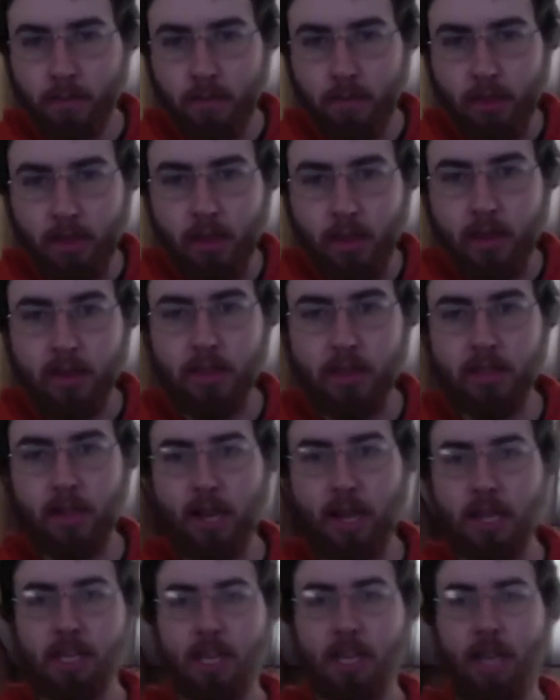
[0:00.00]
Besides, he
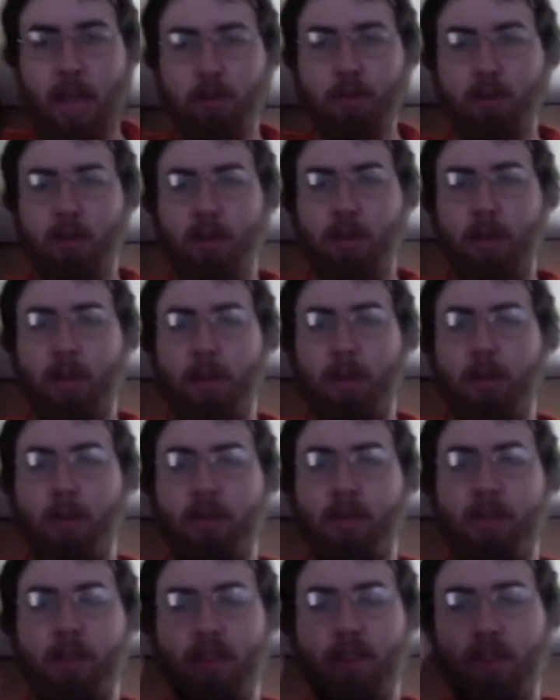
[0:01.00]
kept trying to balance the
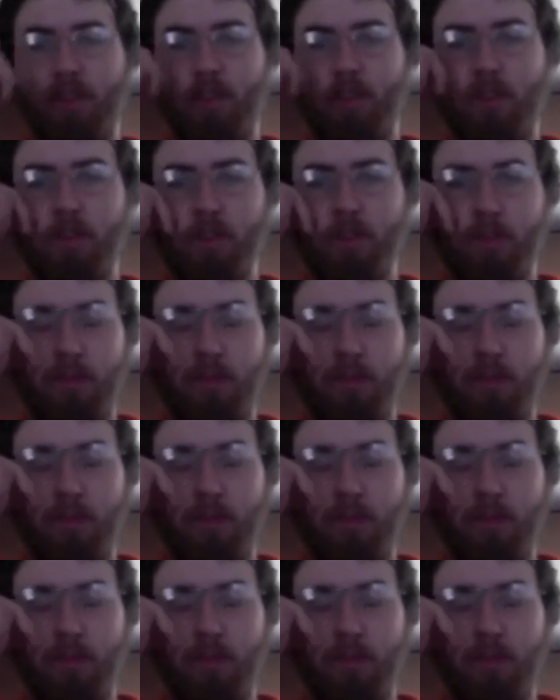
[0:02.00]
others revisit for